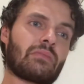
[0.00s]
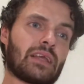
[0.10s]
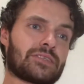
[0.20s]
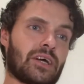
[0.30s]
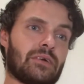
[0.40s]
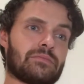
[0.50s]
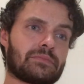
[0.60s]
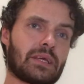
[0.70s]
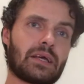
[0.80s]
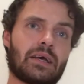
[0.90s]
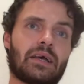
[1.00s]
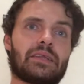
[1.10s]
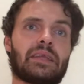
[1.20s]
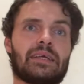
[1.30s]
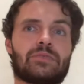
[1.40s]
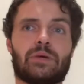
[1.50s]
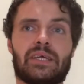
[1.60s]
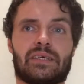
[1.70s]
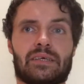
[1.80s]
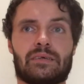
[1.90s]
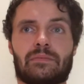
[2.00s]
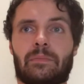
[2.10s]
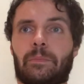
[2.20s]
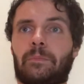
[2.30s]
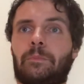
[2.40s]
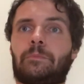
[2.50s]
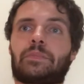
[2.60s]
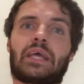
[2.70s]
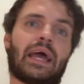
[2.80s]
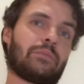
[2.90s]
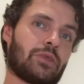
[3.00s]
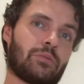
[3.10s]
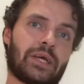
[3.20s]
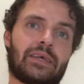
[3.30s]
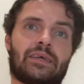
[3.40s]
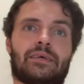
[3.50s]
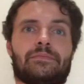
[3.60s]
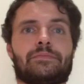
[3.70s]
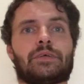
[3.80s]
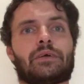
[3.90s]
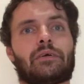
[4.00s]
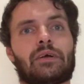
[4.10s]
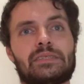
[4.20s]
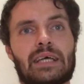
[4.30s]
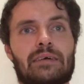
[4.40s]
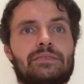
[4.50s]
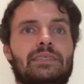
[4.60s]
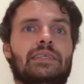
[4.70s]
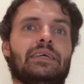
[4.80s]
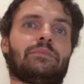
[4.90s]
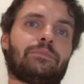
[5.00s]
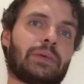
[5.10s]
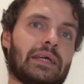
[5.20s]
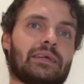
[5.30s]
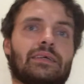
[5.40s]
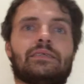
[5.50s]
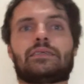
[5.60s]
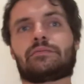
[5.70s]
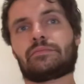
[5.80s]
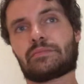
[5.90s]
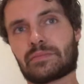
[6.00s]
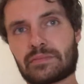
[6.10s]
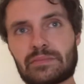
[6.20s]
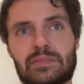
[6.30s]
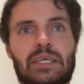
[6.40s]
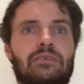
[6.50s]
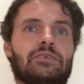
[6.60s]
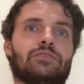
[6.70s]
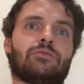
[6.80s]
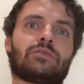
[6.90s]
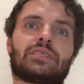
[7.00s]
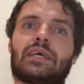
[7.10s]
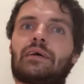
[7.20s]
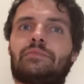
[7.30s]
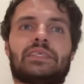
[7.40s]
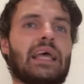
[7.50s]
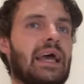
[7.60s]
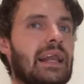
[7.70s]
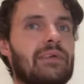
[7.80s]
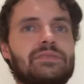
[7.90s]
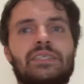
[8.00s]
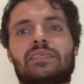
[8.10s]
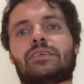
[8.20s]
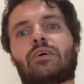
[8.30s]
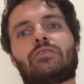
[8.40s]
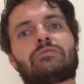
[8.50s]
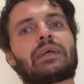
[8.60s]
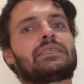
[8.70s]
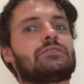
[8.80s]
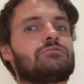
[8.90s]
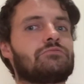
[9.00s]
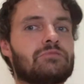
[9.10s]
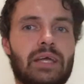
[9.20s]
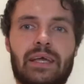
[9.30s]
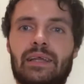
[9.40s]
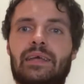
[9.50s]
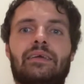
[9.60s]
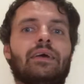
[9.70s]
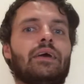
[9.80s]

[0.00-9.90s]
So, next week, game of the week, undoubtedly, Pingers, dinner at Dorsia. This LFC title race is really